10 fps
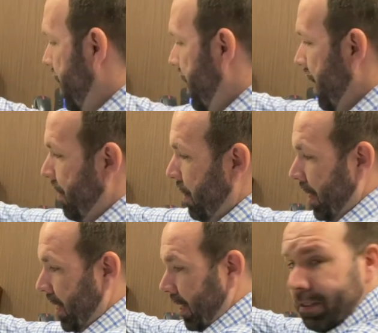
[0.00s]
have that
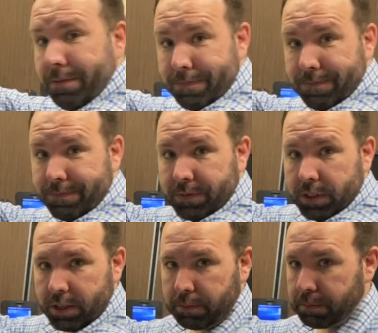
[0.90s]
right here.
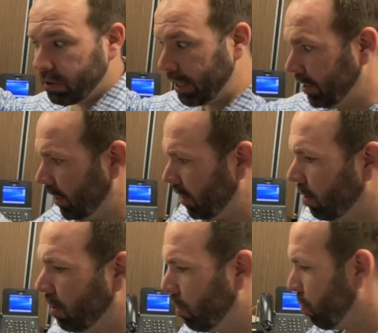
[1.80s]

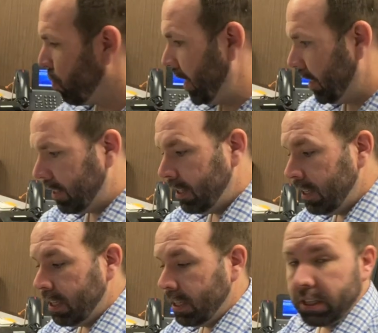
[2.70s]
Branding, great.
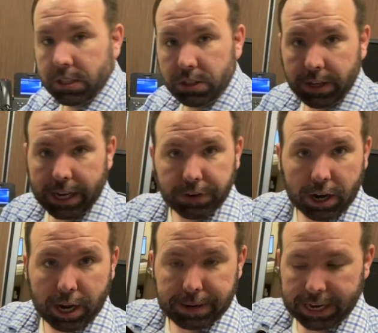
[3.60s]
So you have your
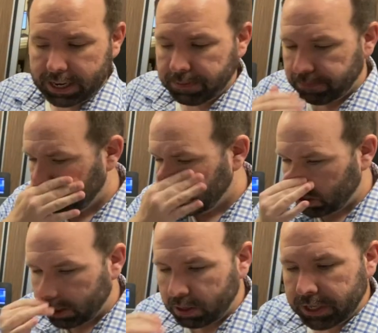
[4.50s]
iPad. What
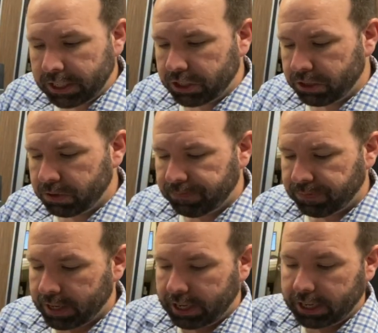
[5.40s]
you're gonna wanna do
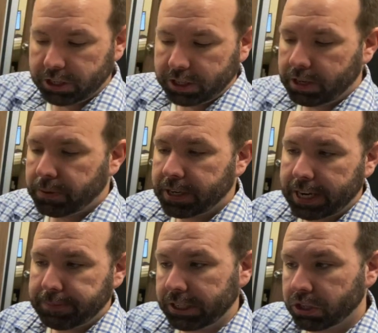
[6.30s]
is you're gonna
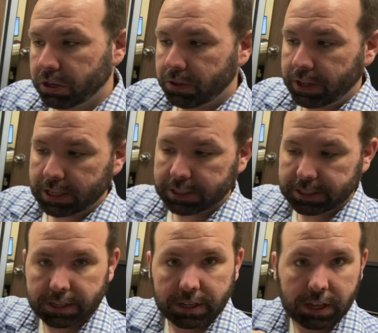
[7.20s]
wanna make sure
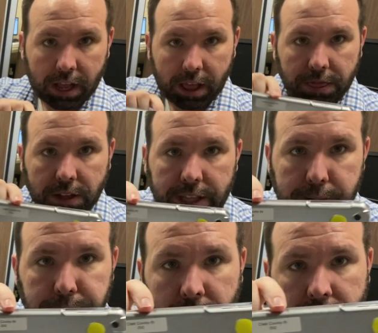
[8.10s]
that the
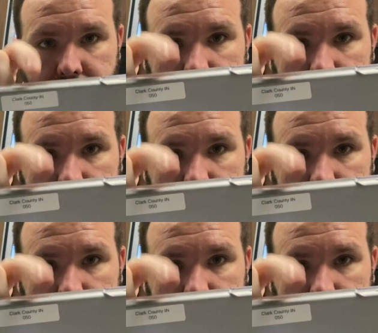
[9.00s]
label